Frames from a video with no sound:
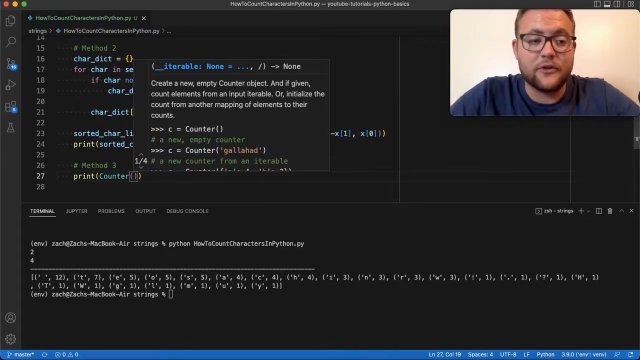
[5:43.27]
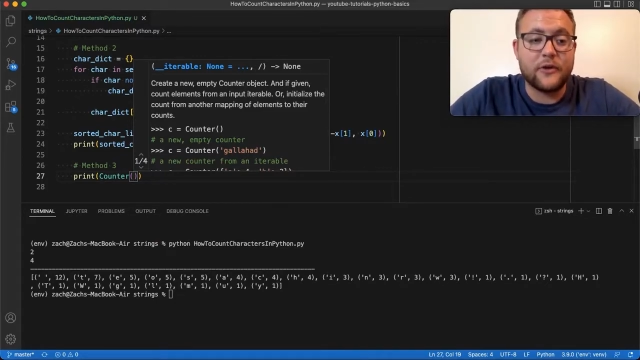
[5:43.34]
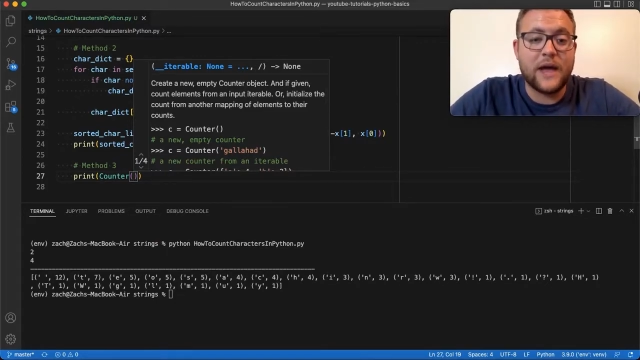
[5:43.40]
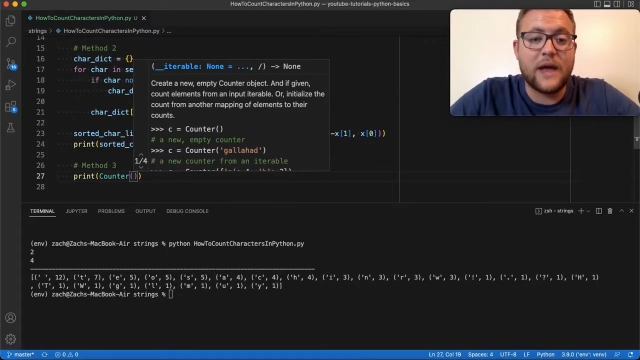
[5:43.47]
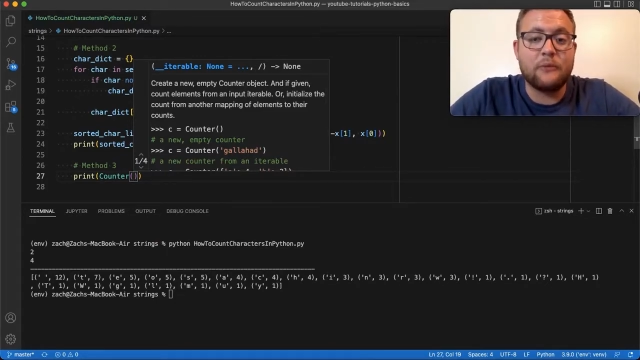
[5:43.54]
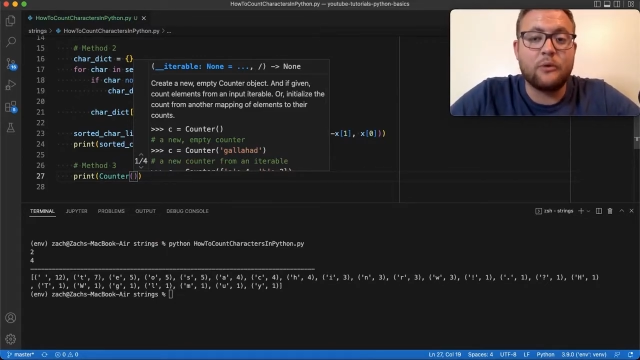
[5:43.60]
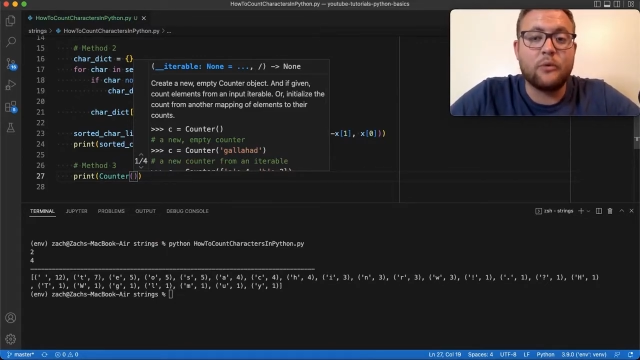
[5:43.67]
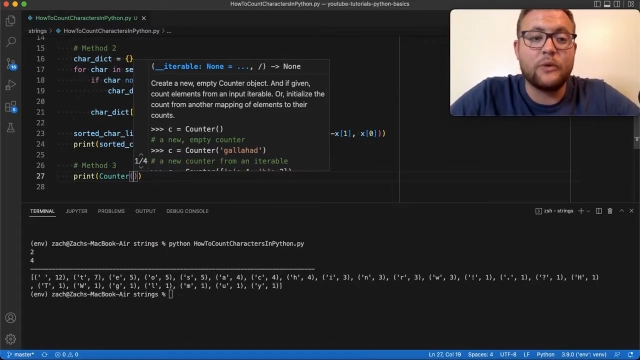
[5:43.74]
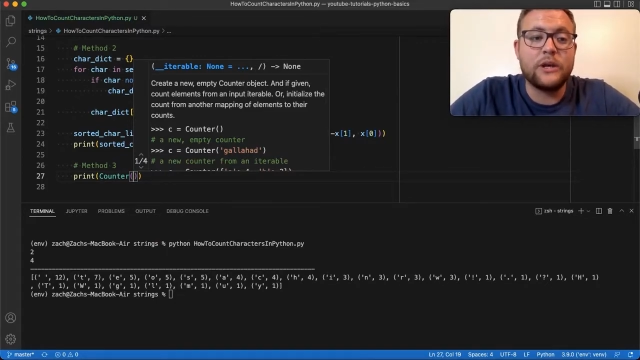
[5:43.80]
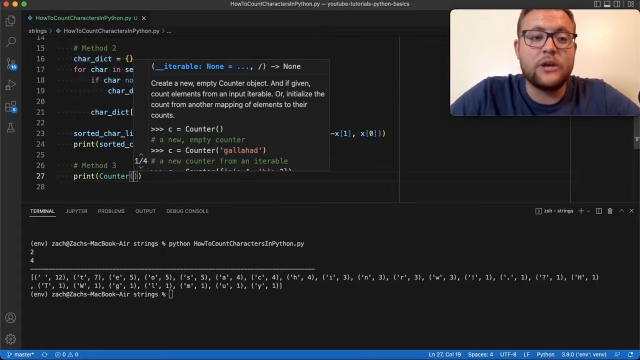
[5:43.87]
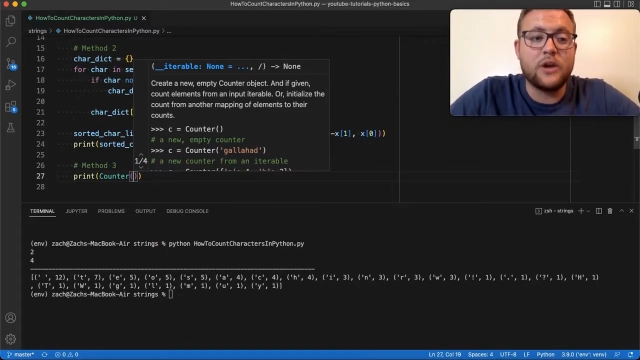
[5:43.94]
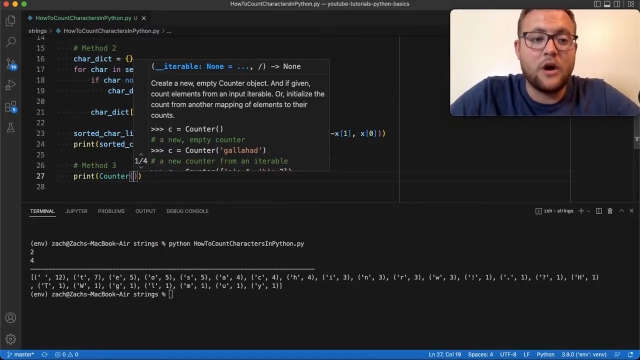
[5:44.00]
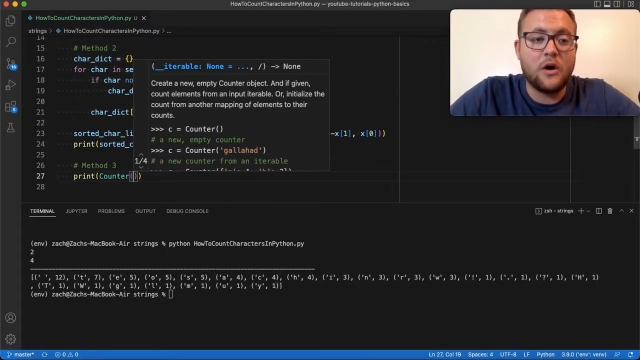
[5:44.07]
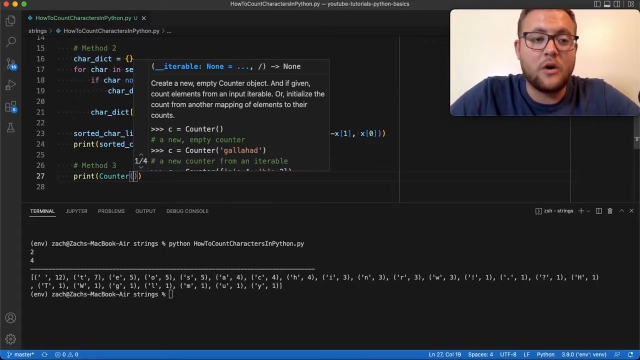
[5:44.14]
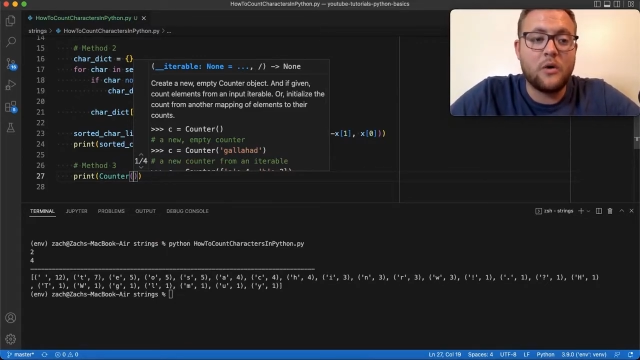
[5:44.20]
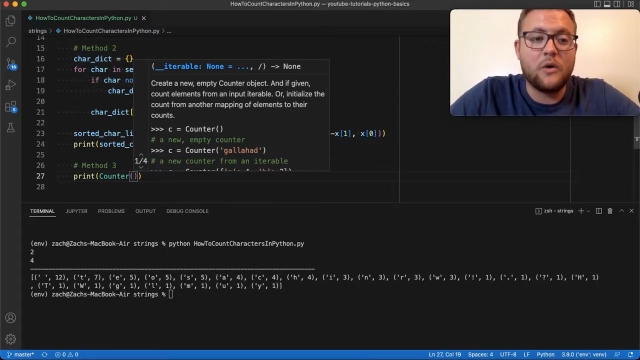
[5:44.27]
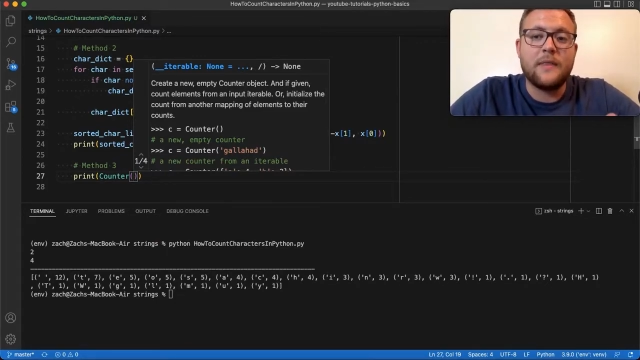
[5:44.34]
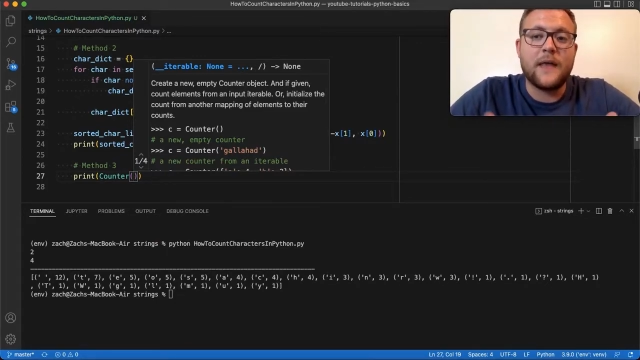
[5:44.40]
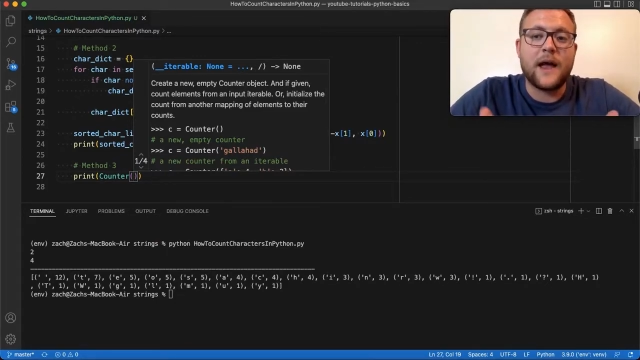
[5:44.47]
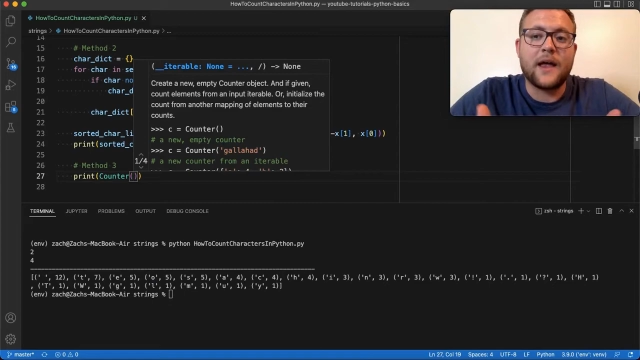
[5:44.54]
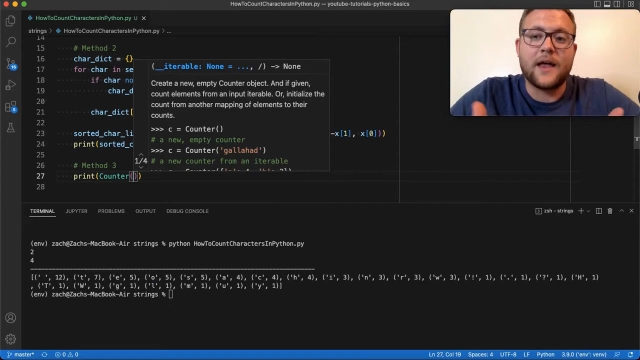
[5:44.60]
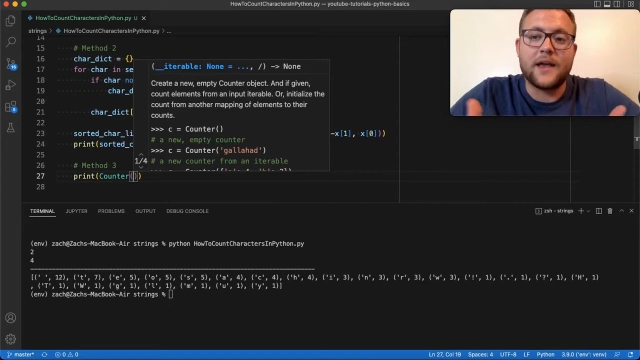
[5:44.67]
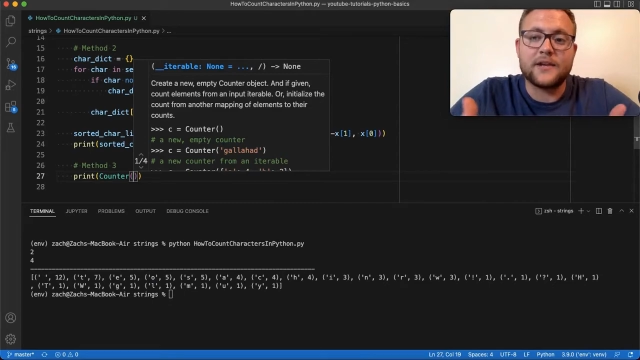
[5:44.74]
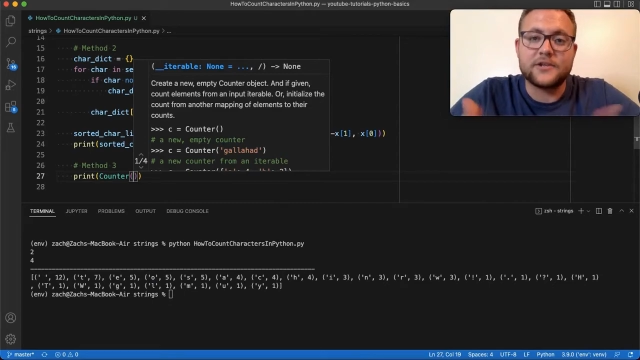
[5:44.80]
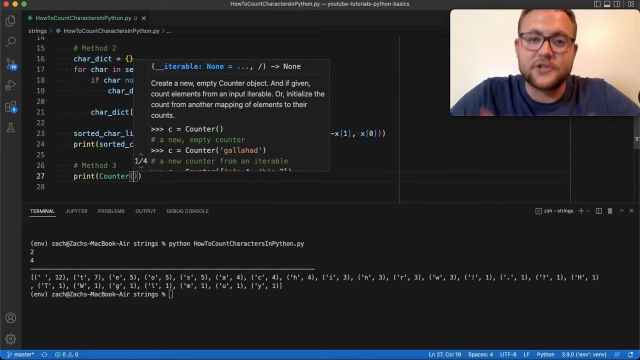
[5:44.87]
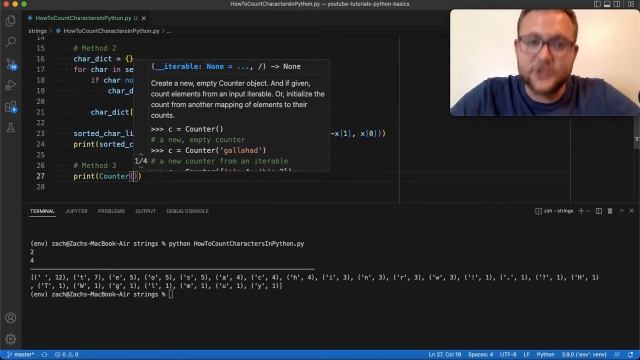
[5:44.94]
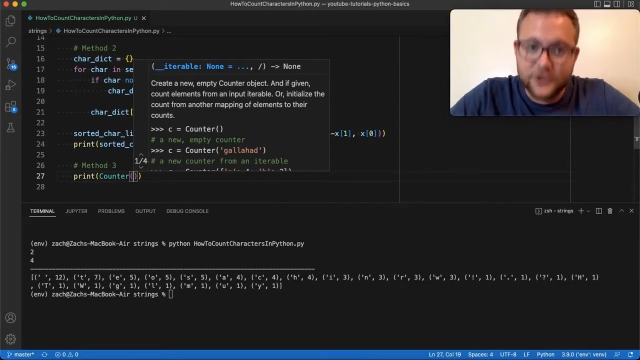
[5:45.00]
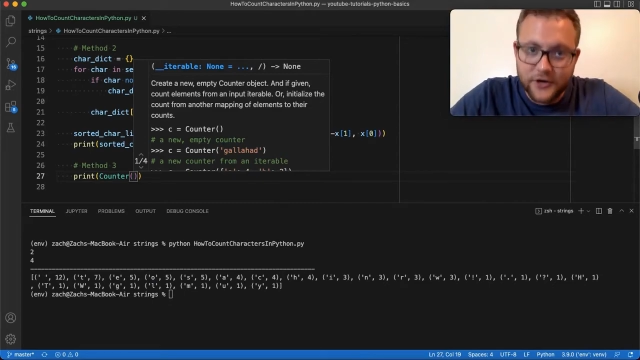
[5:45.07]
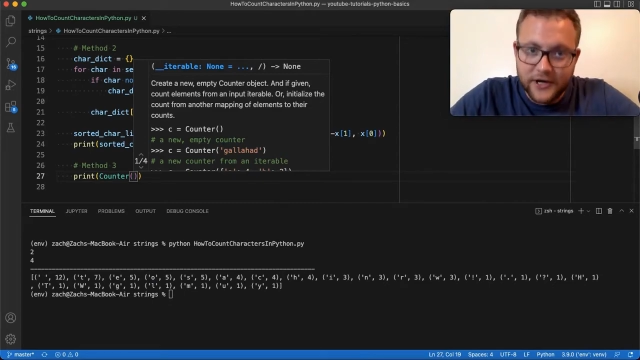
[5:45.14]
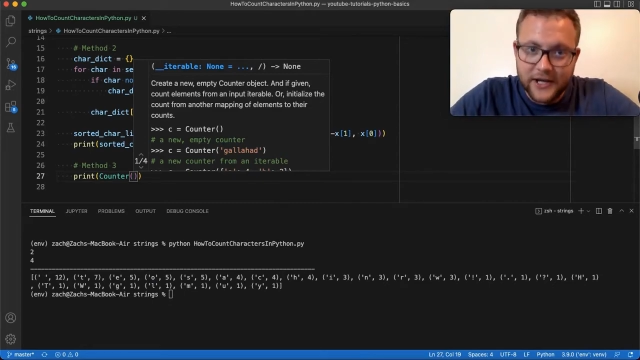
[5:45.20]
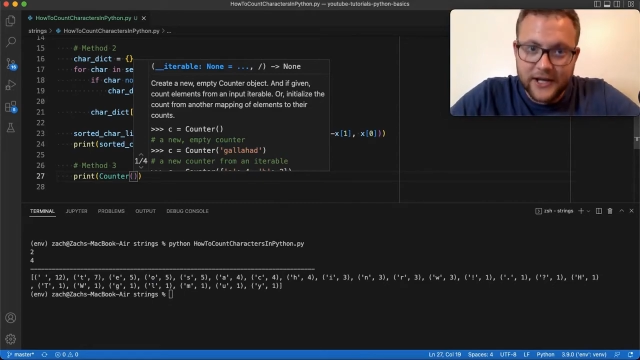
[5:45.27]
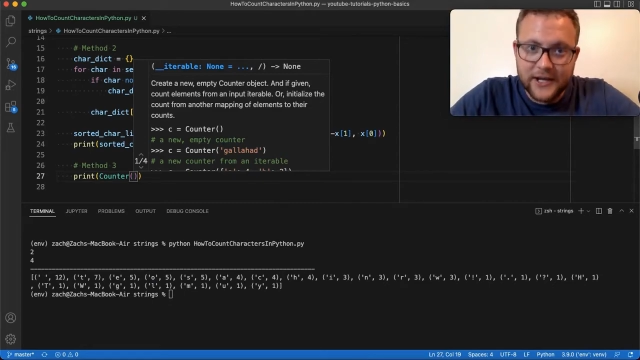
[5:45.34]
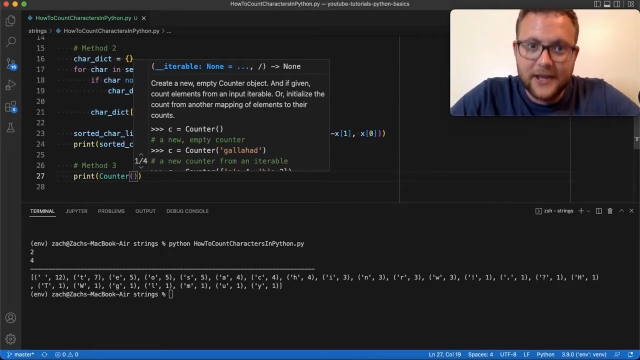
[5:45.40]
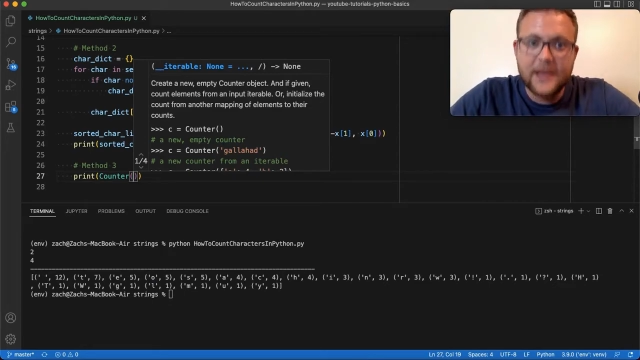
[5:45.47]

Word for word: And well, we know that a string